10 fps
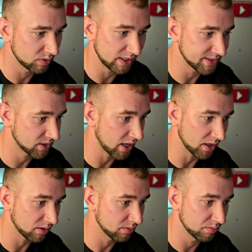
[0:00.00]
Let's
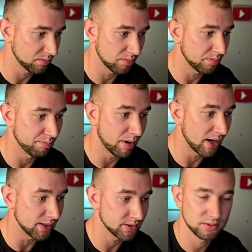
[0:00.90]
take
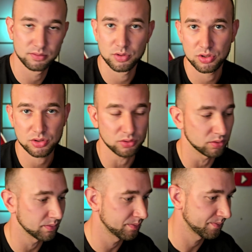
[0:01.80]
bald, soon.